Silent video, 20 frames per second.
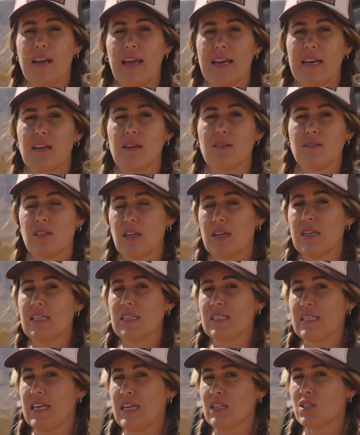like that it
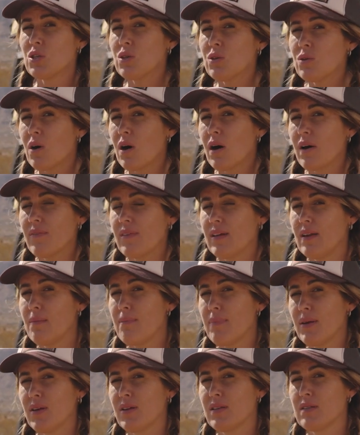doesn't get too hot that
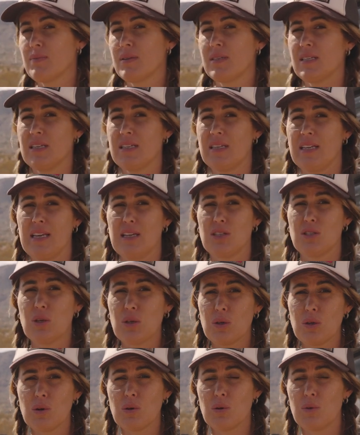it burns, but doesn't get
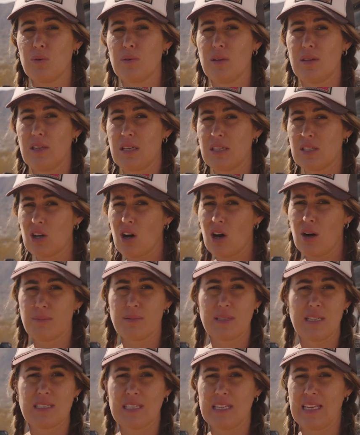too cool that that top
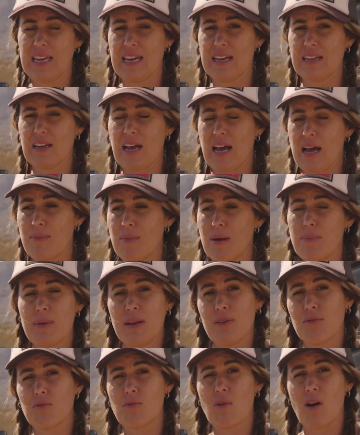doesn't get a
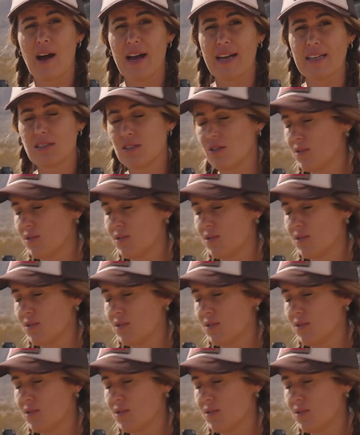bit of rise